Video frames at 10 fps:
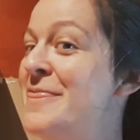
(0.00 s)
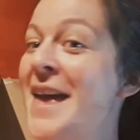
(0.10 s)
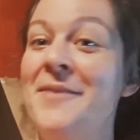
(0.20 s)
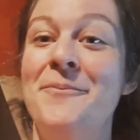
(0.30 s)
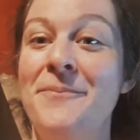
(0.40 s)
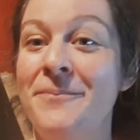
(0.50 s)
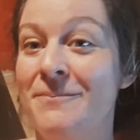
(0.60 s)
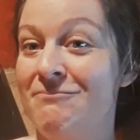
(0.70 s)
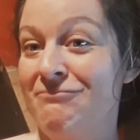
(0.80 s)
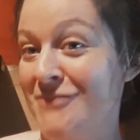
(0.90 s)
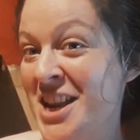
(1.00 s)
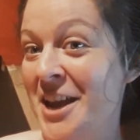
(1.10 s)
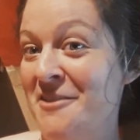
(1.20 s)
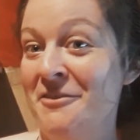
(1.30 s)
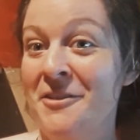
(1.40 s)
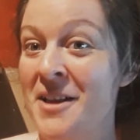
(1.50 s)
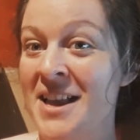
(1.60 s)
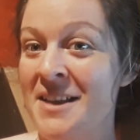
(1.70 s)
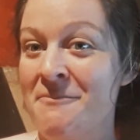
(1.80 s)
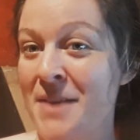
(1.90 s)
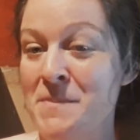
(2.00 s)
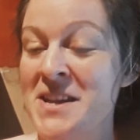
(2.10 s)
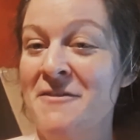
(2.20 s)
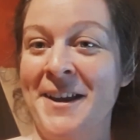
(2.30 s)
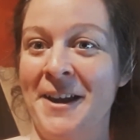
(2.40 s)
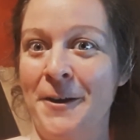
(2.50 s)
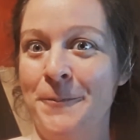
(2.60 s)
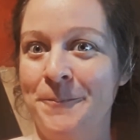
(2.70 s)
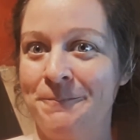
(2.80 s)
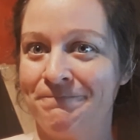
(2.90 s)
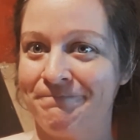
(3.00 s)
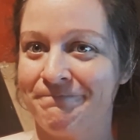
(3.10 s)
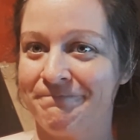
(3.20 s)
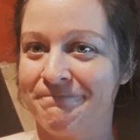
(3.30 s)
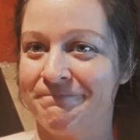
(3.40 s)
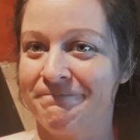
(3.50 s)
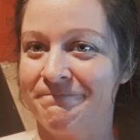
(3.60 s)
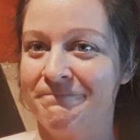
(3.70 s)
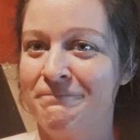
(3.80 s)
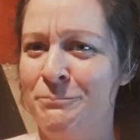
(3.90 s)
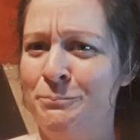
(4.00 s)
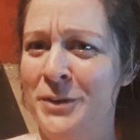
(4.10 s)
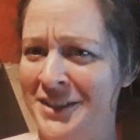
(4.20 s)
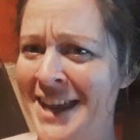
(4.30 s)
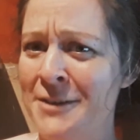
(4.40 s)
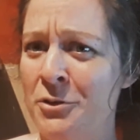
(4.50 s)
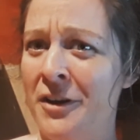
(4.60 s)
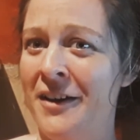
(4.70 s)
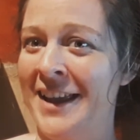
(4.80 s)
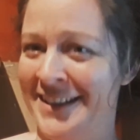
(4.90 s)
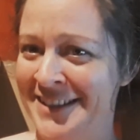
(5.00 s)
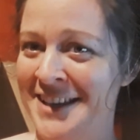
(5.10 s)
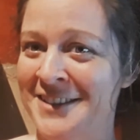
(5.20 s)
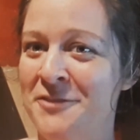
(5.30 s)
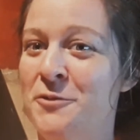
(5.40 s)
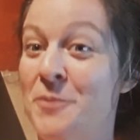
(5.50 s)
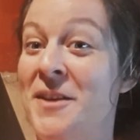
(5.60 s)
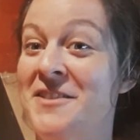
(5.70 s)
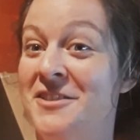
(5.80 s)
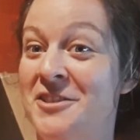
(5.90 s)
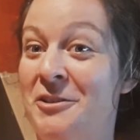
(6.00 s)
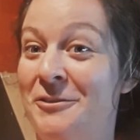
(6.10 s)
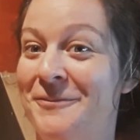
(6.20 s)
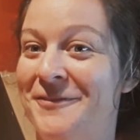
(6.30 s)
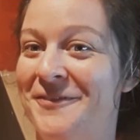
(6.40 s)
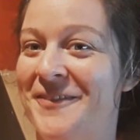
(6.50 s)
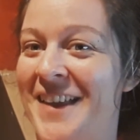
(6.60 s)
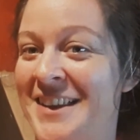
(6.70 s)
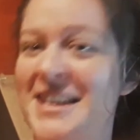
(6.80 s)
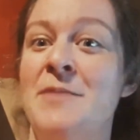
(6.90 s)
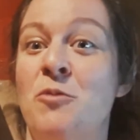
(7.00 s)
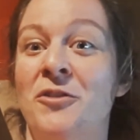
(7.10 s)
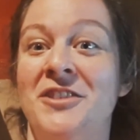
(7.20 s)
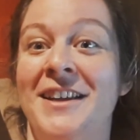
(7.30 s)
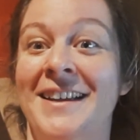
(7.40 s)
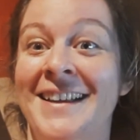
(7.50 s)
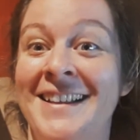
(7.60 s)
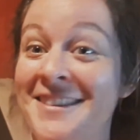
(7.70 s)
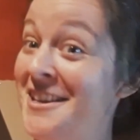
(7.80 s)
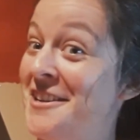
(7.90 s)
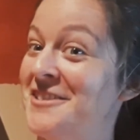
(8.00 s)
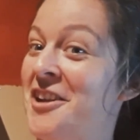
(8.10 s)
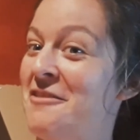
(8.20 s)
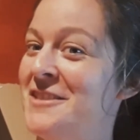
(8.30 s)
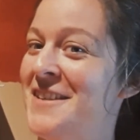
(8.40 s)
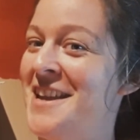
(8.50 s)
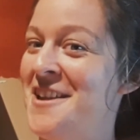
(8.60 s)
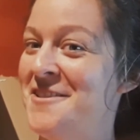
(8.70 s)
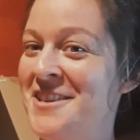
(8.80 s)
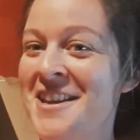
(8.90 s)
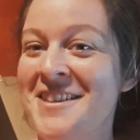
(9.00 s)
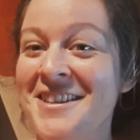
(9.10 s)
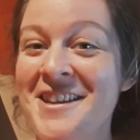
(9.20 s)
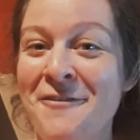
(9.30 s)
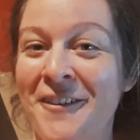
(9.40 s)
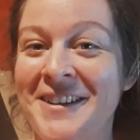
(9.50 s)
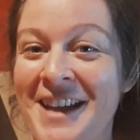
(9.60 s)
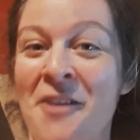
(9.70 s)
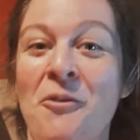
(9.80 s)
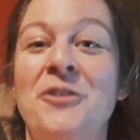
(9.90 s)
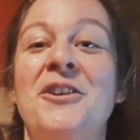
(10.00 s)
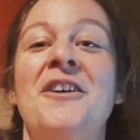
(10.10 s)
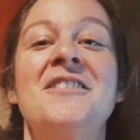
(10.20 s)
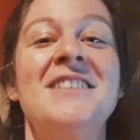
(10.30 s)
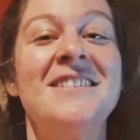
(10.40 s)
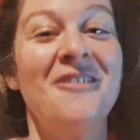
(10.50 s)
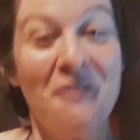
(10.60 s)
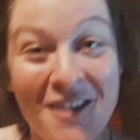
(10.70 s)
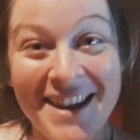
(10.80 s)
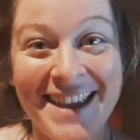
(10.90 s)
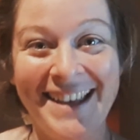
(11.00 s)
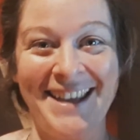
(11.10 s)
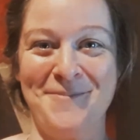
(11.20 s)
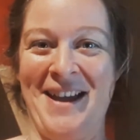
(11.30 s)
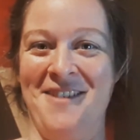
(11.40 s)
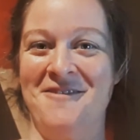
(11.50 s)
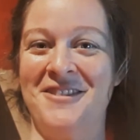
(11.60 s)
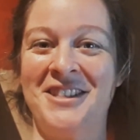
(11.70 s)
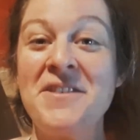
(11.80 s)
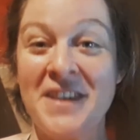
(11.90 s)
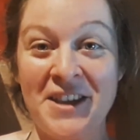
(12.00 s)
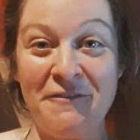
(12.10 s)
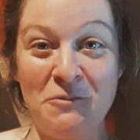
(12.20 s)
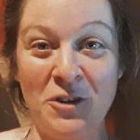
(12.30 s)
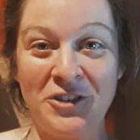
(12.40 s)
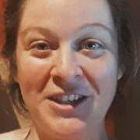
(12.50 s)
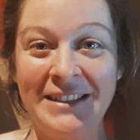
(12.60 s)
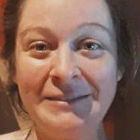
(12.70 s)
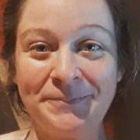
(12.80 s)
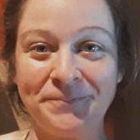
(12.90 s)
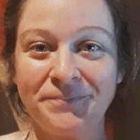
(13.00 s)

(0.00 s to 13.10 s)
then, you know, maybe give it a go. But take what it says with a pinch of salt and keep watching Circus Diaries videos so you find out what circus is really about. Thank you for watching,